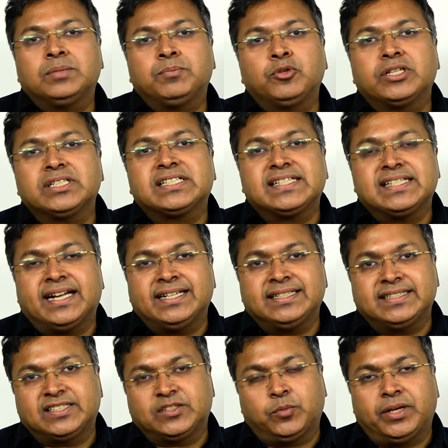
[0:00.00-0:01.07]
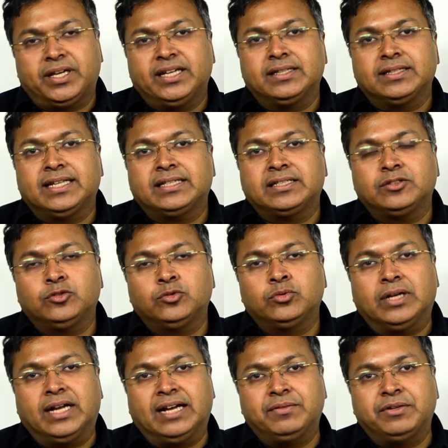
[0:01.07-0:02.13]
the book is designed this way, that you
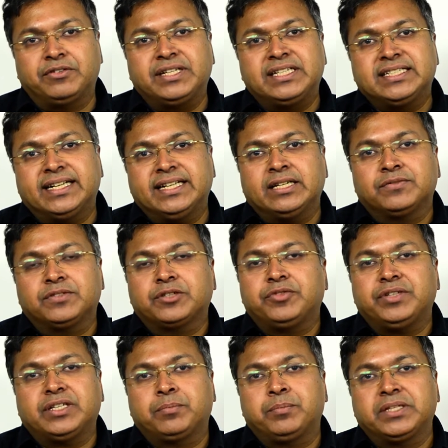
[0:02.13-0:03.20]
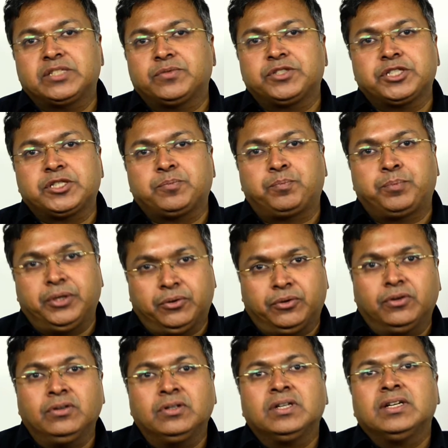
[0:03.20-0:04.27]
have a retelling of the Greek myths which is
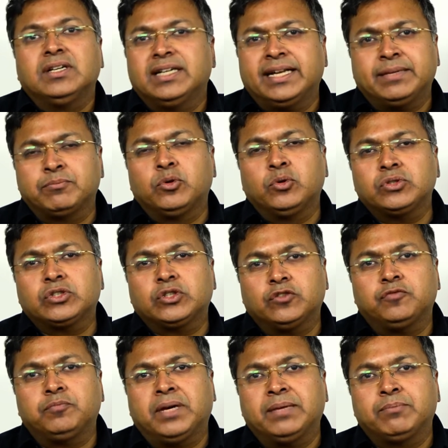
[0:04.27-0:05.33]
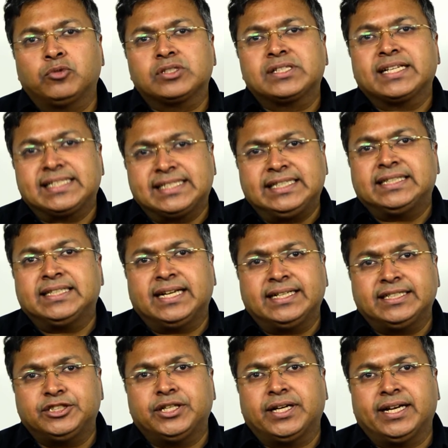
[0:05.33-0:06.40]
pure. Like most of my books like Sita
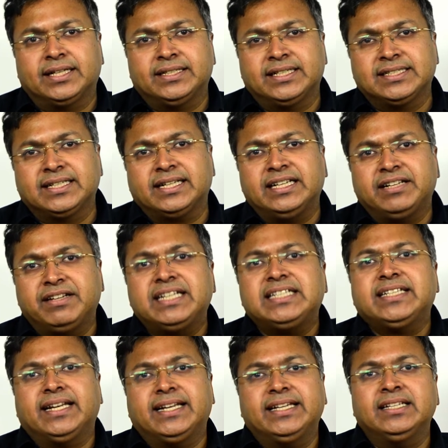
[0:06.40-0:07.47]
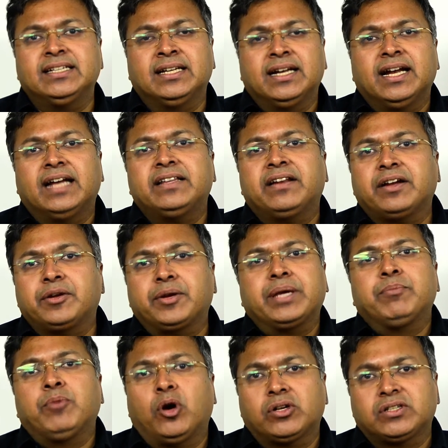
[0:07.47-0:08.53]
and Jaya, there is a retelling and there are grey
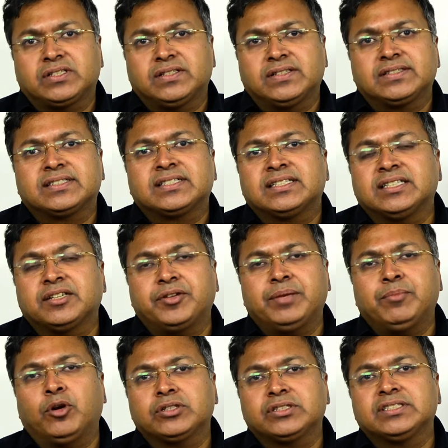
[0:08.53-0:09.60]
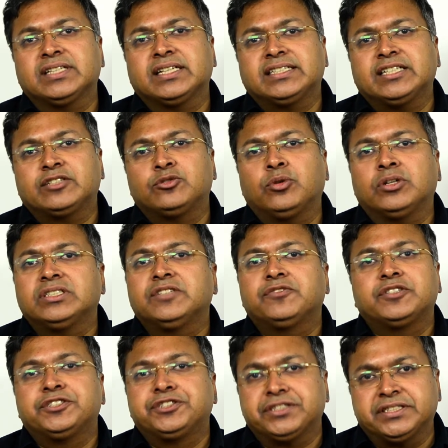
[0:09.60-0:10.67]
boxes. The grey boxes that take you on
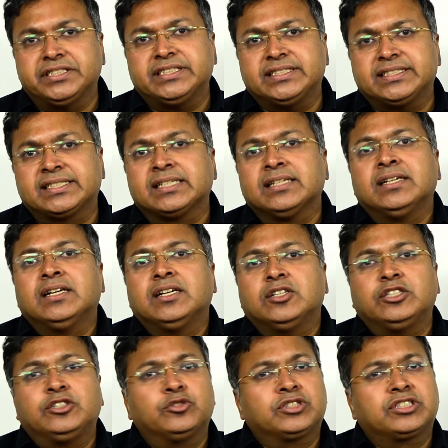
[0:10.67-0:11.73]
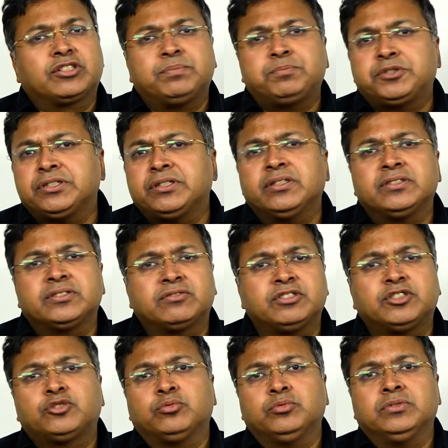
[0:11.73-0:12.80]
different journeys into scriptures,
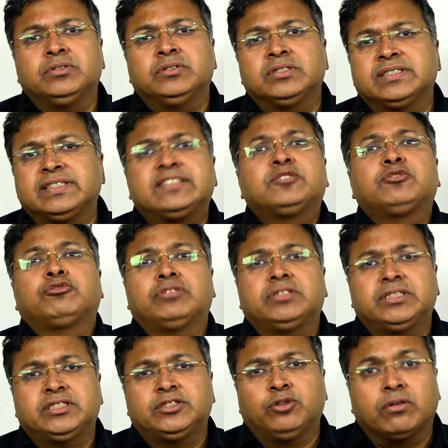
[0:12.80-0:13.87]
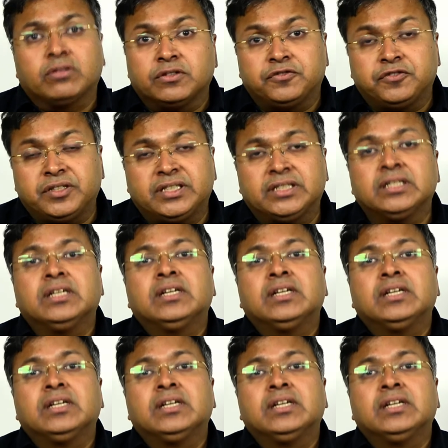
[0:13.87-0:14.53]
rituals, history, geography.